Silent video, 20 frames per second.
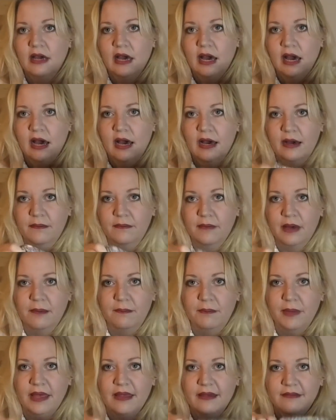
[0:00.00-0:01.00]
a
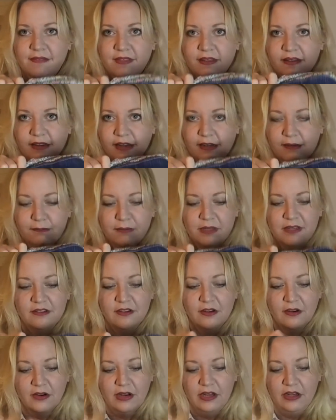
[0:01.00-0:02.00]
bit of the denim
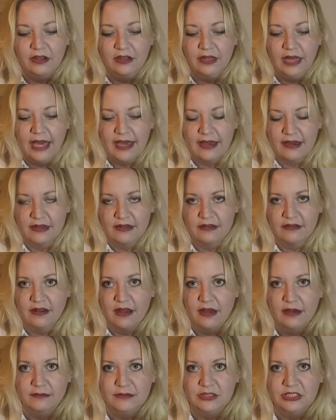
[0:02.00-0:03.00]
material and
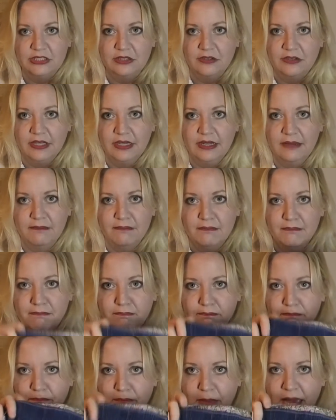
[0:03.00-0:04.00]
sewed it and
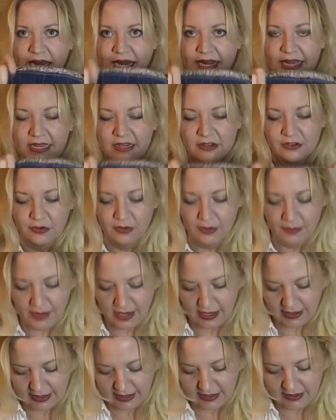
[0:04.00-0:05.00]
made it into a
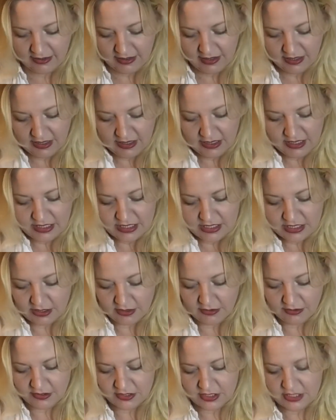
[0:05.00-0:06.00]
pocket.
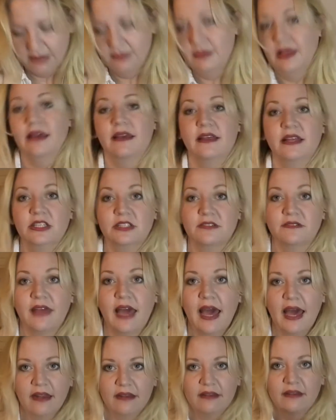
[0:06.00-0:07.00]
So there's some like each of
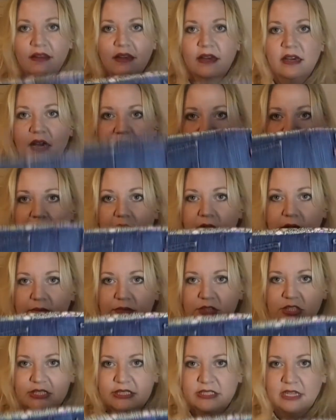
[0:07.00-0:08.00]
that.
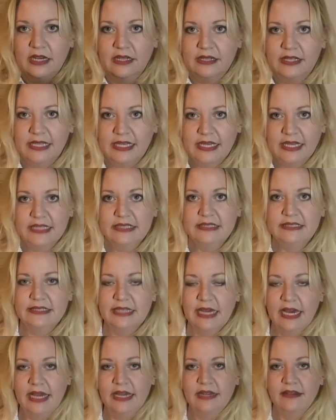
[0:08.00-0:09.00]
Just on the
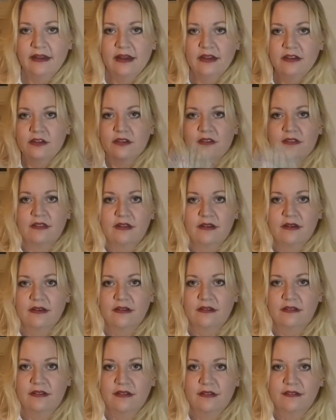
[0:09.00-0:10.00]
inside, under
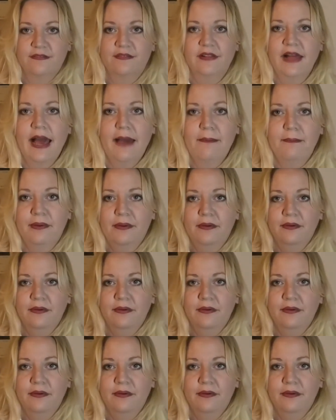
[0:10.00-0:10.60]
the flap,